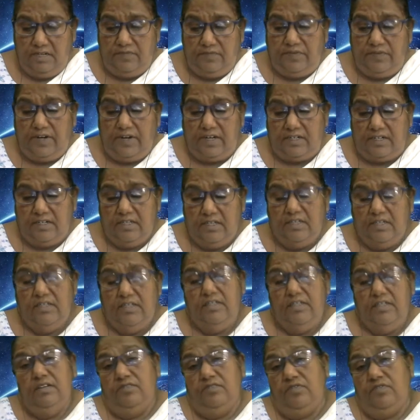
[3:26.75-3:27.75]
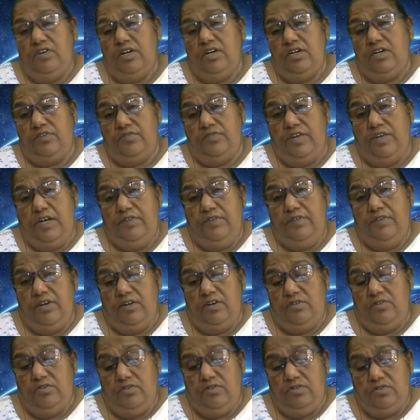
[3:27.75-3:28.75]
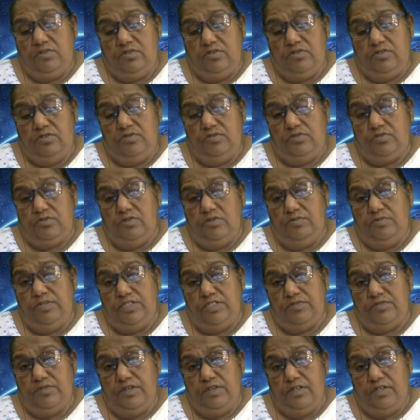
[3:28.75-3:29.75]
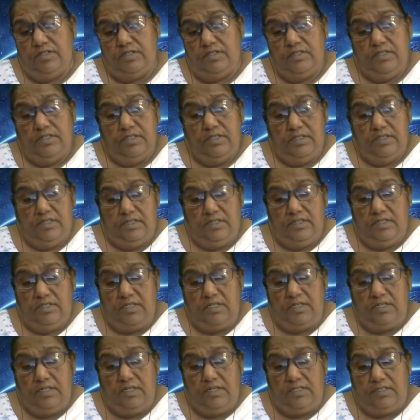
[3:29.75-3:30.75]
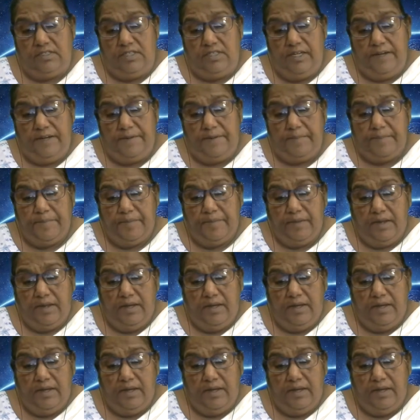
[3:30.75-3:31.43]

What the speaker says: In fact, for a 12-year-old to do so much work is a great thing.